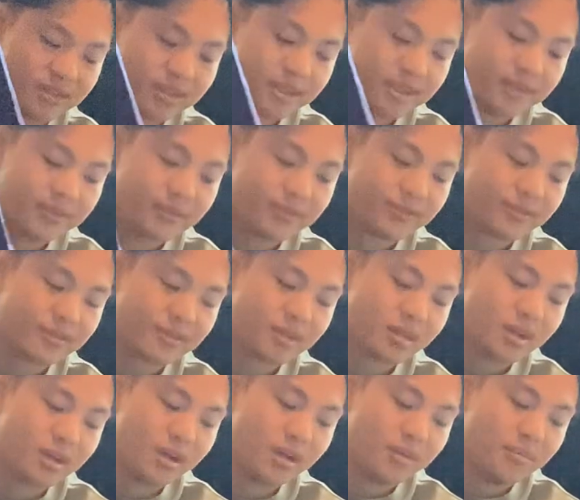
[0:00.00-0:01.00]
it,
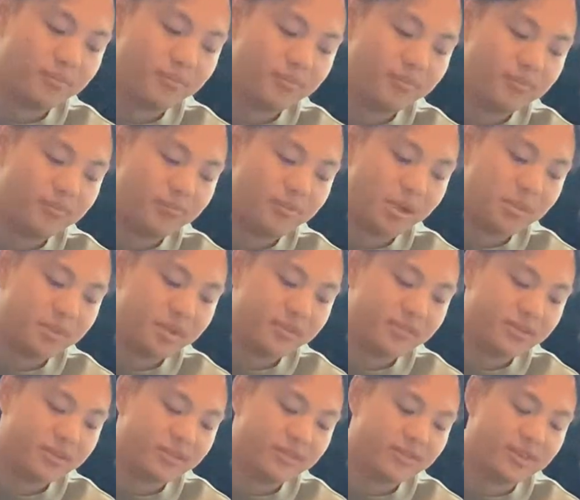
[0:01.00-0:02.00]
maybe
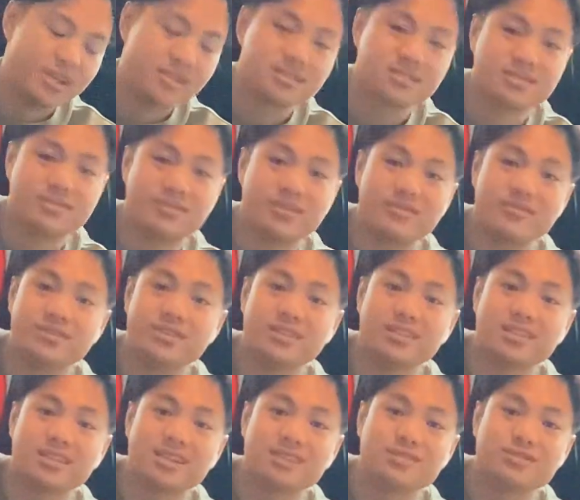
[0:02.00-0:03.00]
even a vest if I'm
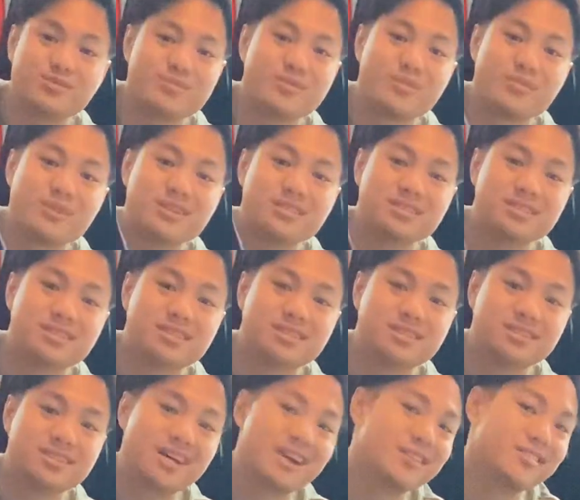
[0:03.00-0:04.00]
feeling like super
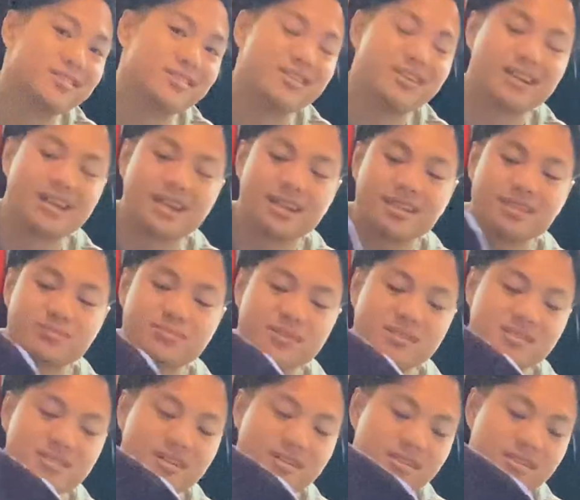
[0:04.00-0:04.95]
Western. I don't know, I gotta start